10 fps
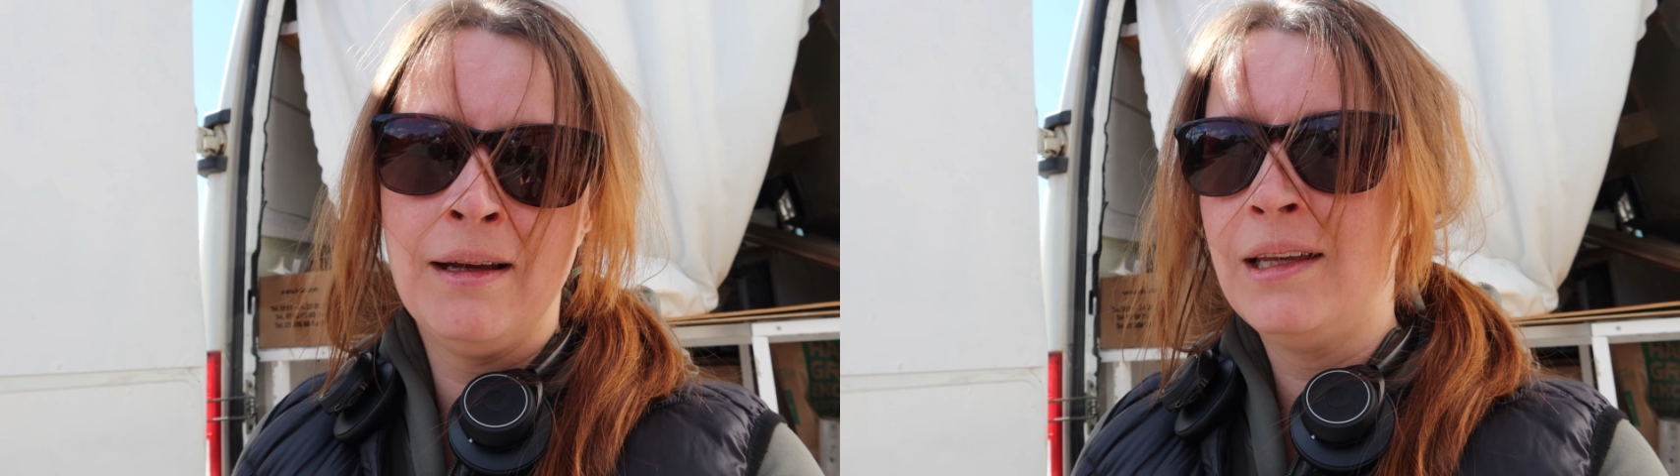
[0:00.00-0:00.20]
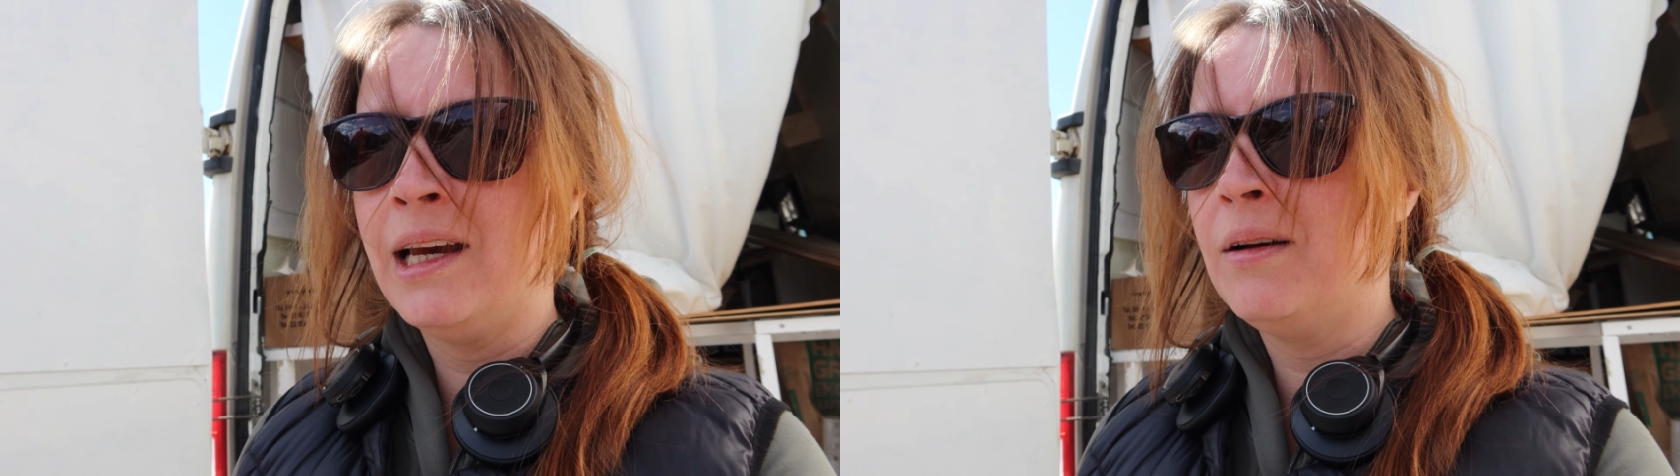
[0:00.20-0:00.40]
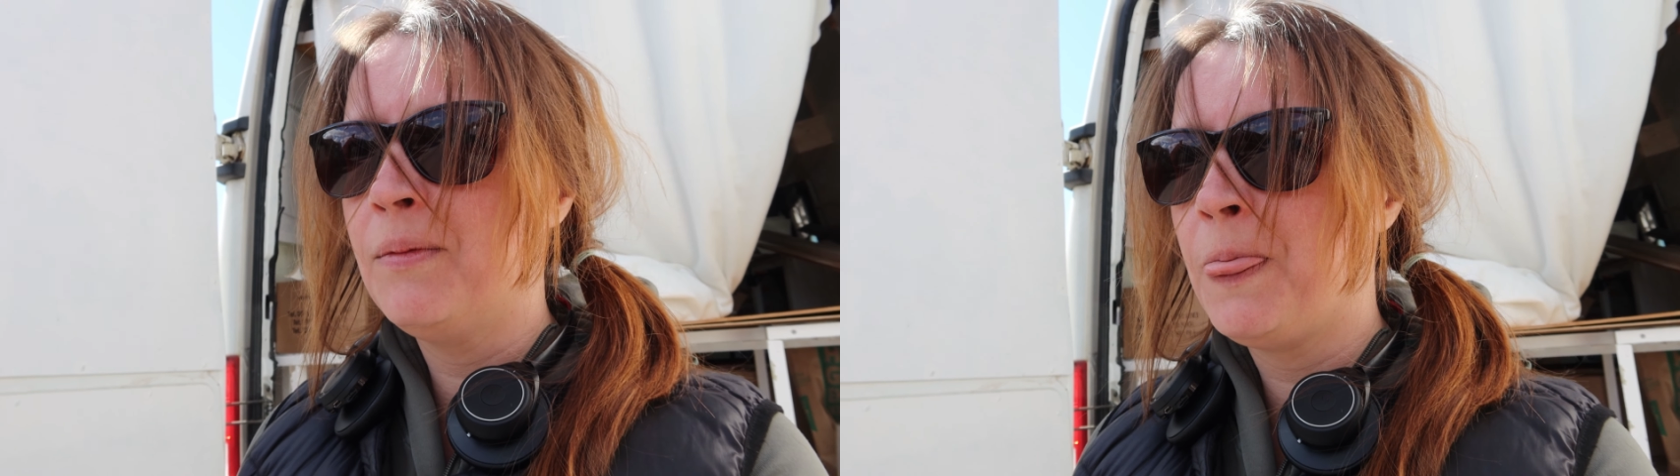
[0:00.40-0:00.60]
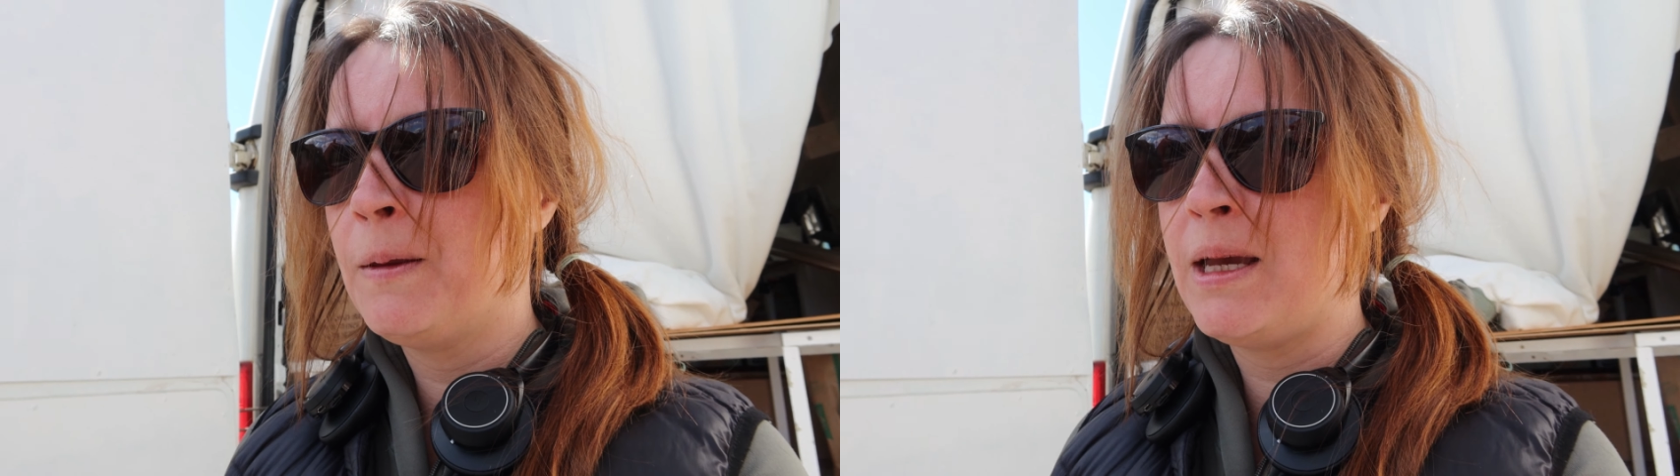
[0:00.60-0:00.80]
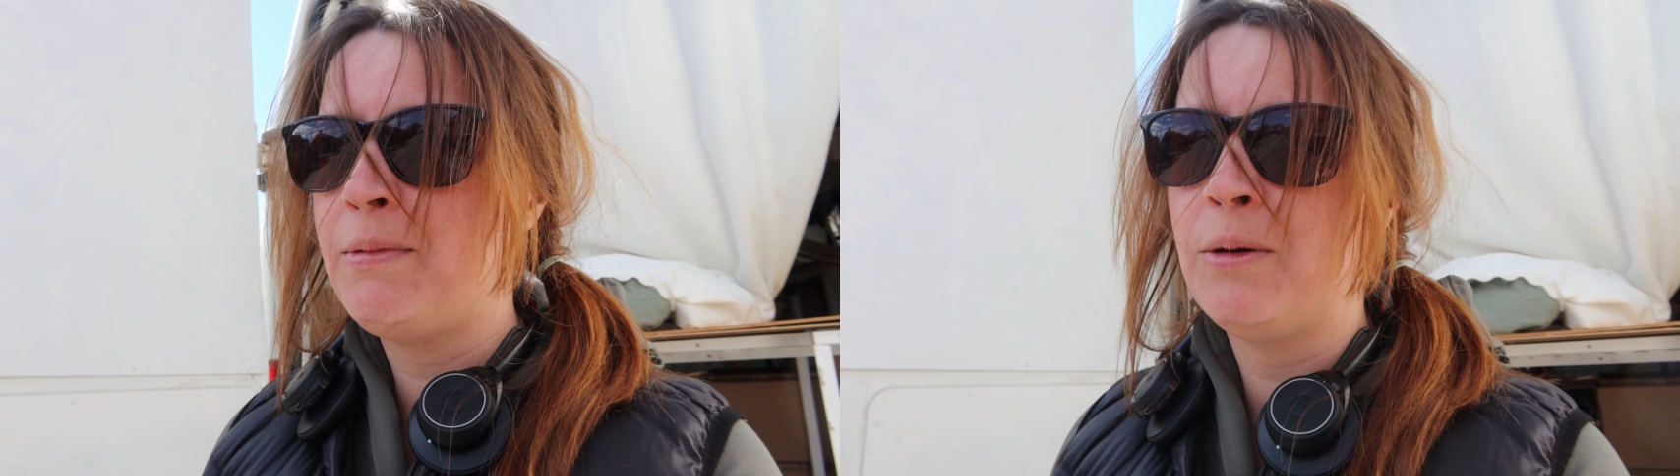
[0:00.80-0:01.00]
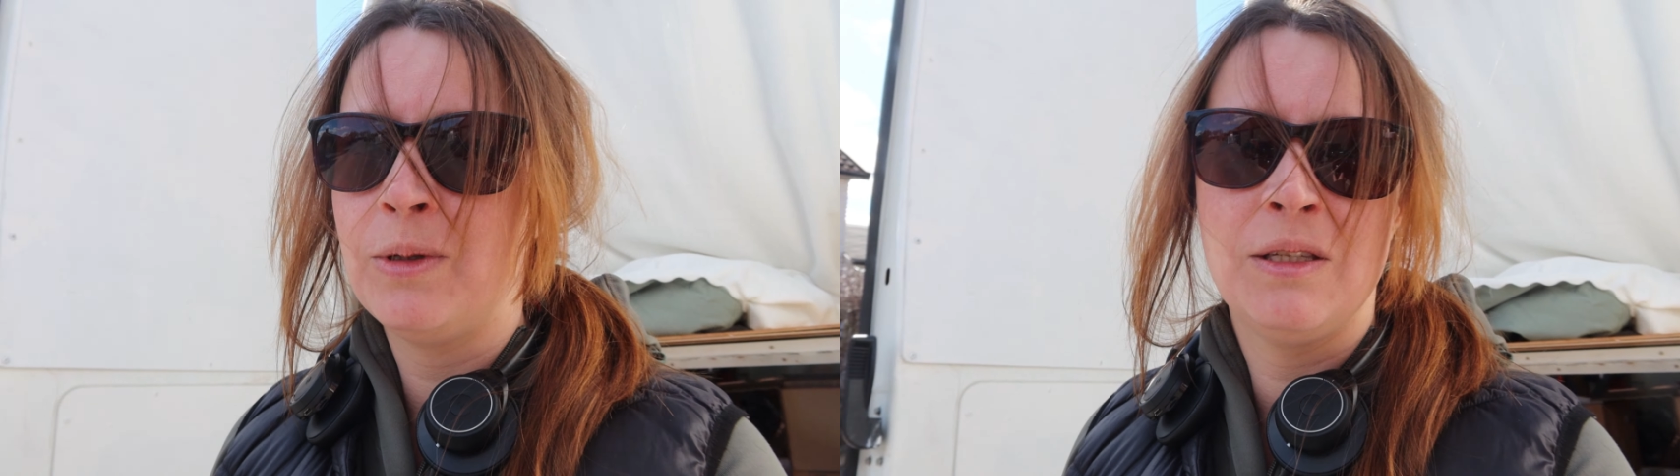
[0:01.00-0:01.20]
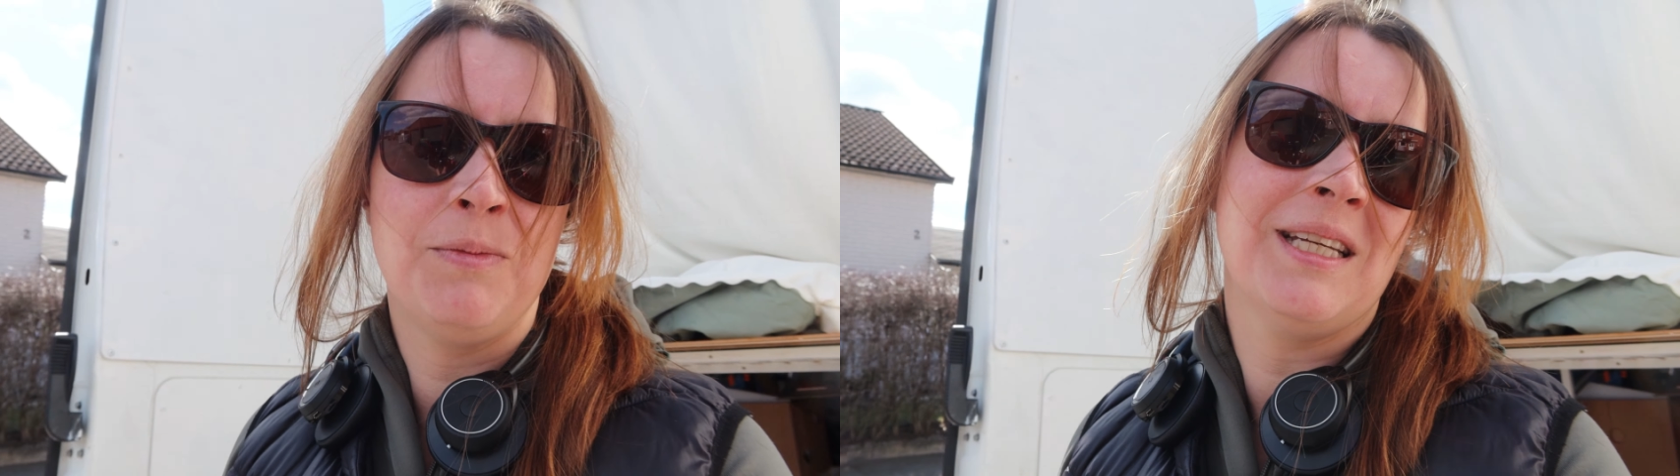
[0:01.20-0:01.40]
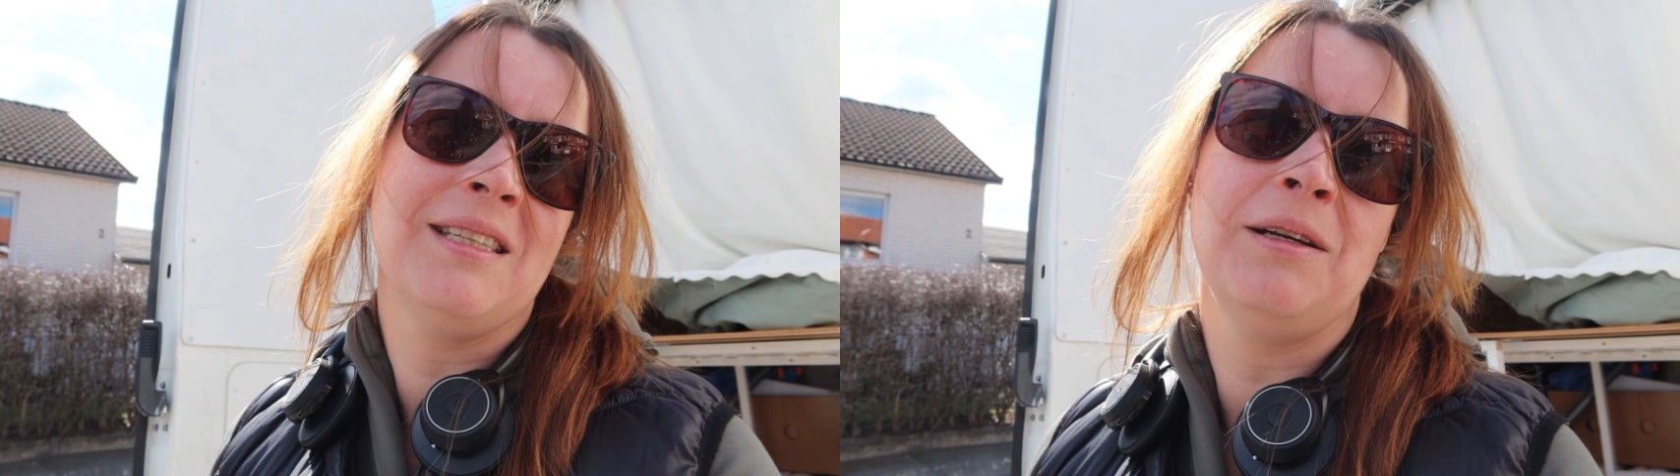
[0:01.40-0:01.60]
yeah, maybe it was
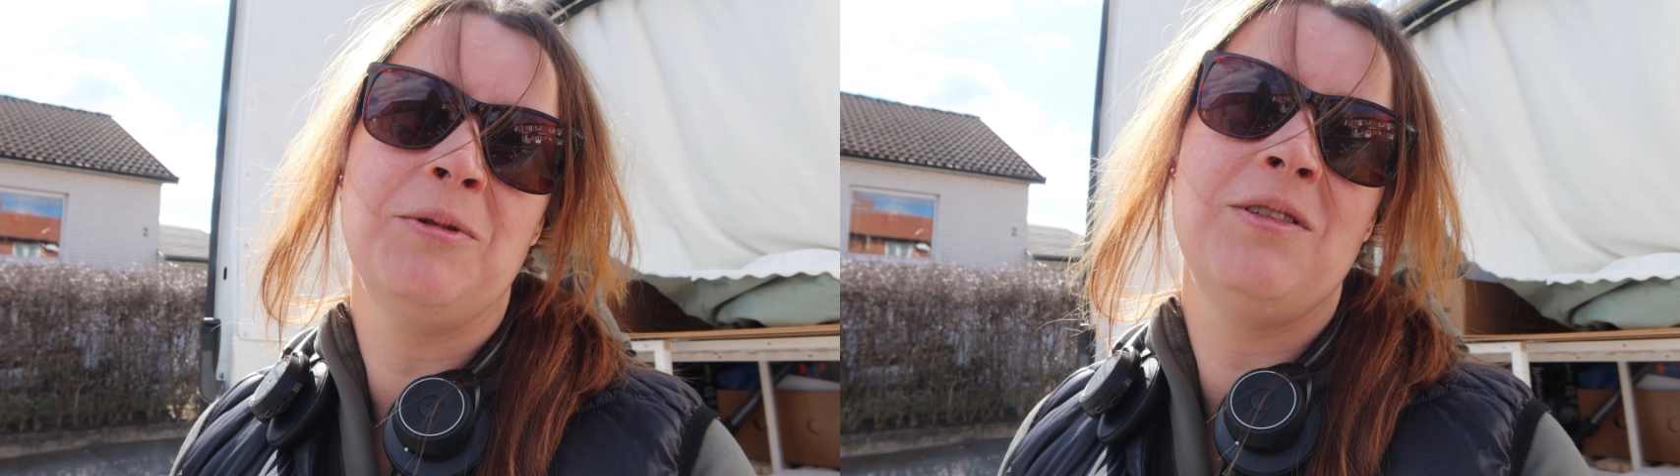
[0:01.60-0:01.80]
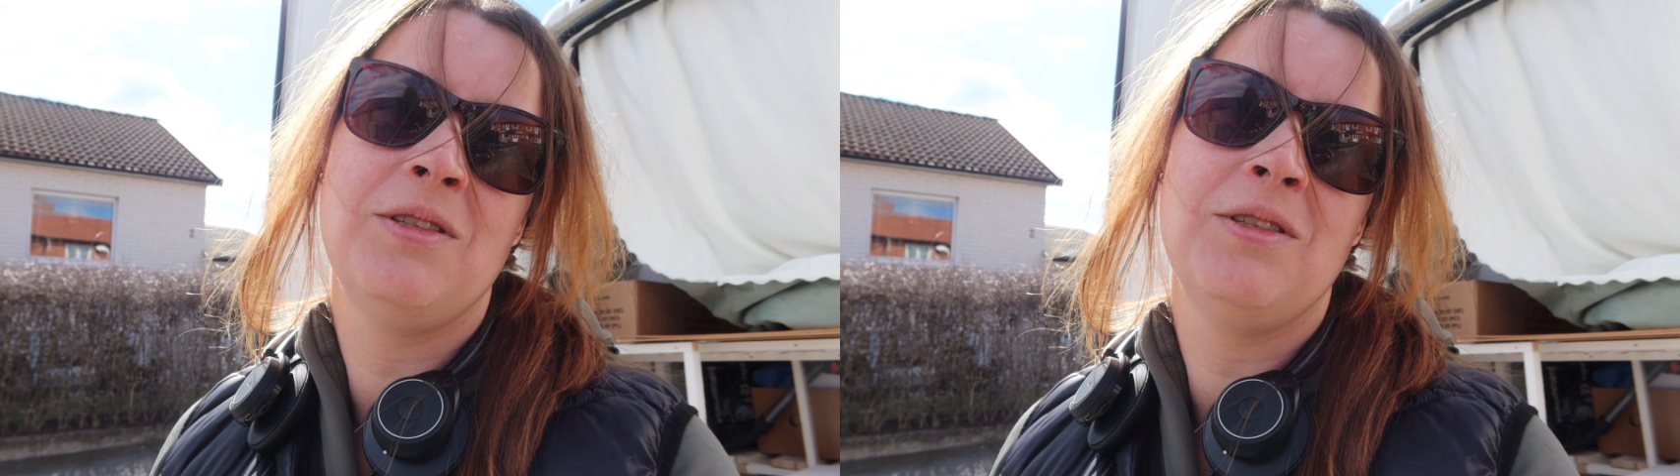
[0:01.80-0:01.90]
because I was